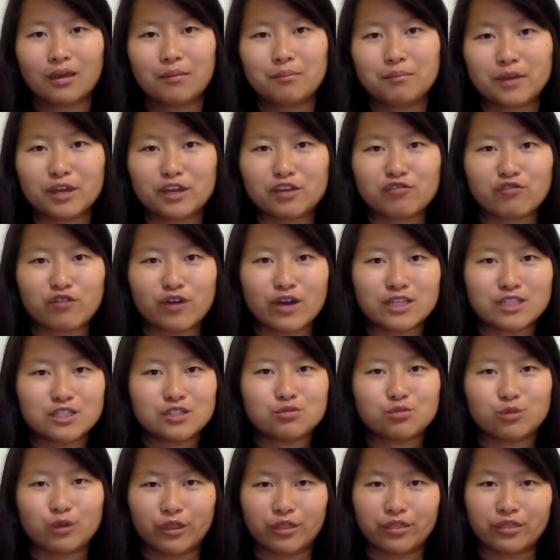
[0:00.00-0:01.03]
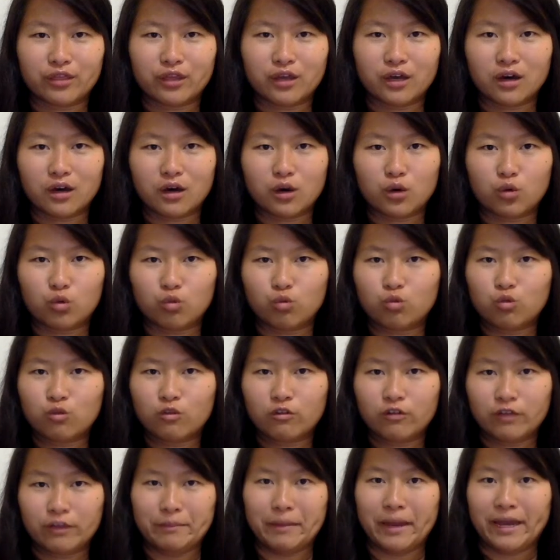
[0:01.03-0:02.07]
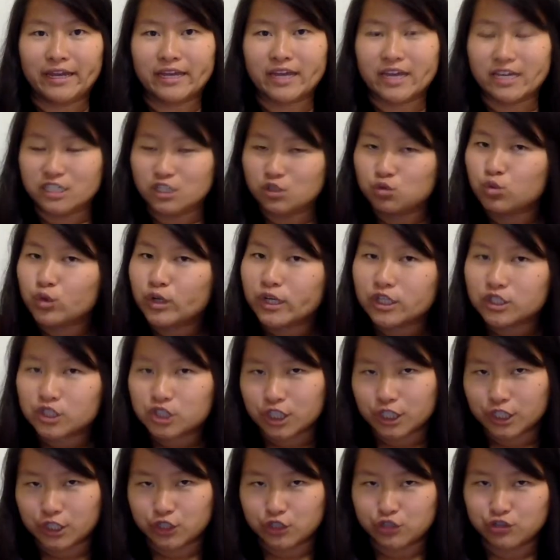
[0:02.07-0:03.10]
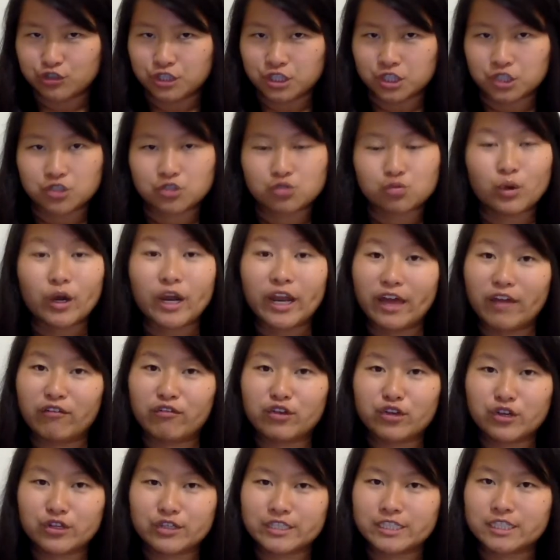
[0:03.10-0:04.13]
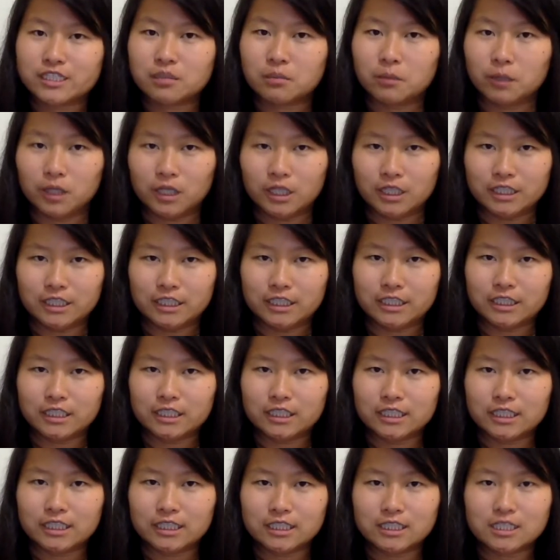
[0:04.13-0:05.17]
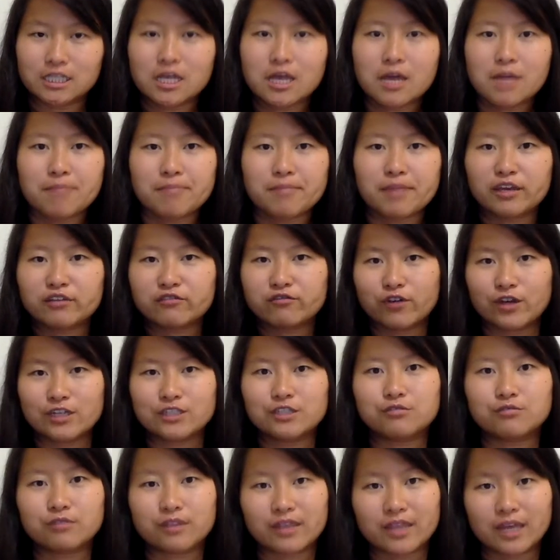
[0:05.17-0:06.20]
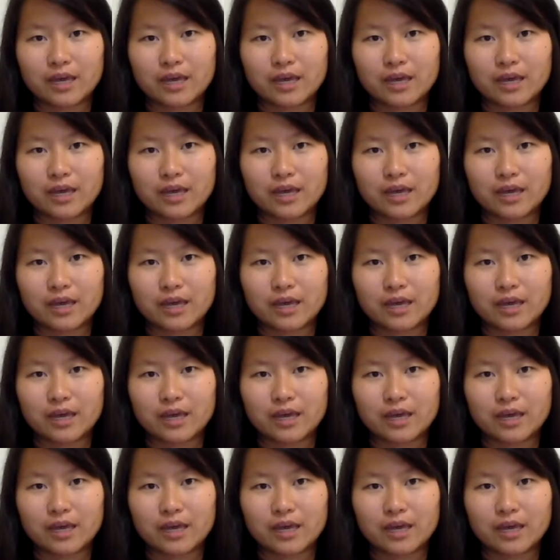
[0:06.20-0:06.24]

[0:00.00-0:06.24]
make friends with the, in my case, wheelchair users. Whatever your disability is, make friends with